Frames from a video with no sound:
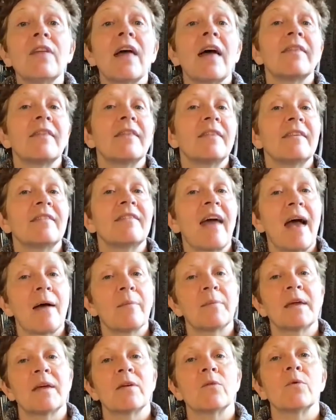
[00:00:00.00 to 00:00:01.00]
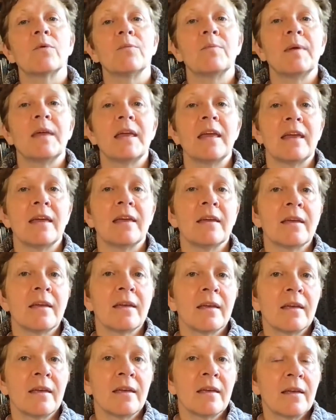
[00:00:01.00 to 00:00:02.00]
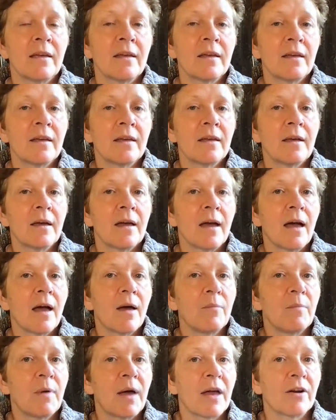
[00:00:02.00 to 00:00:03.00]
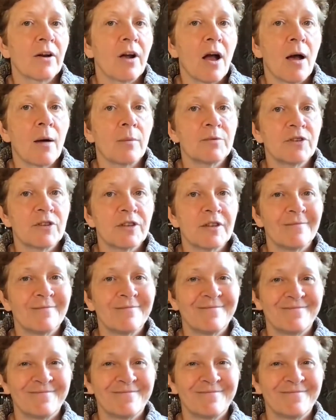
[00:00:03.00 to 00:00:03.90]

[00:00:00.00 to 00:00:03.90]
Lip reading: that, then the tapping would be a better option.